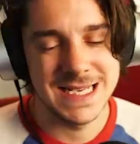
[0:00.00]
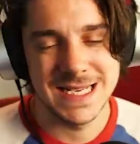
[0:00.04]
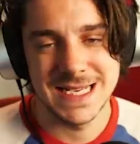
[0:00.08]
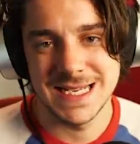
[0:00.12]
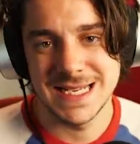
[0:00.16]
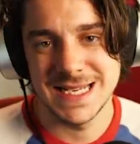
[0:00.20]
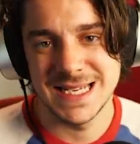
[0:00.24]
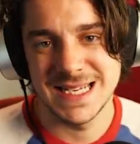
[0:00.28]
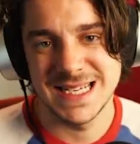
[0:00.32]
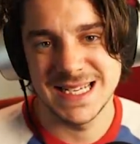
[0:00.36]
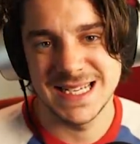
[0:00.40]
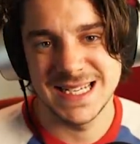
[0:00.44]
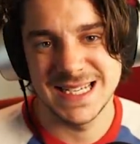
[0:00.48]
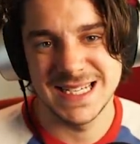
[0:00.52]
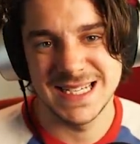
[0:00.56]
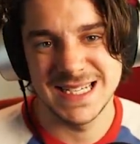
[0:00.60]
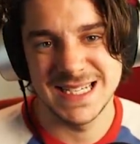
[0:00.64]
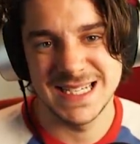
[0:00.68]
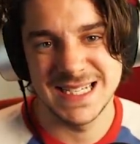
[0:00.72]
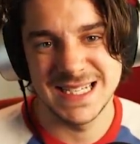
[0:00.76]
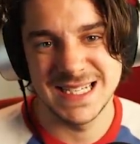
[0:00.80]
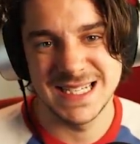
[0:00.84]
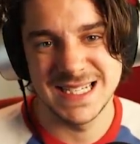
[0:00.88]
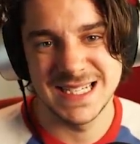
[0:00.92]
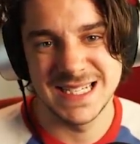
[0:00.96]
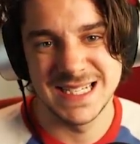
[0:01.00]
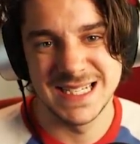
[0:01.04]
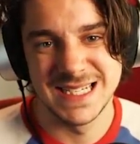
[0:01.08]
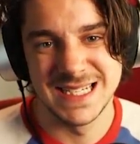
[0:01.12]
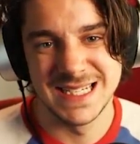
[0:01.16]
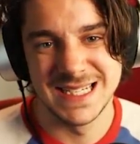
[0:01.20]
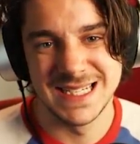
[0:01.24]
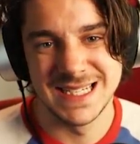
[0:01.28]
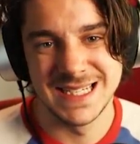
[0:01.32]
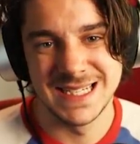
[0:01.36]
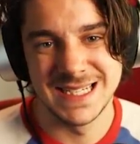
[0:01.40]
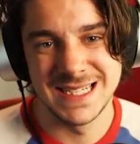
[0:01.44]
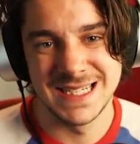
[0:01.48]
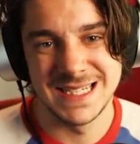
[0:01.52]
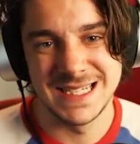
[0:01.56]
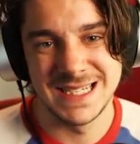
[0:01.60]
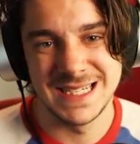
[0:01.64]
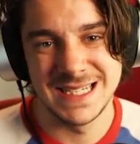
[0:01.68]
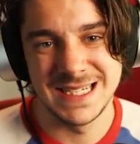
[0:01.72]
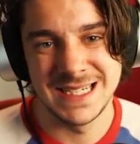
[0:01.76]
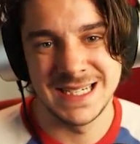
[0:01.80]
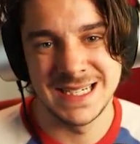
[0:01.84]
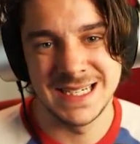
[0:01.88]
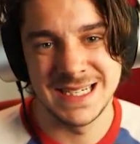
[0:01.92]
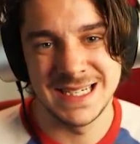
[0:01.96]

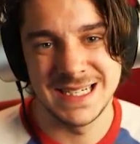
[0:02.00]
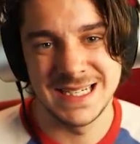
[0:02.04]
No one is speaking in this clip.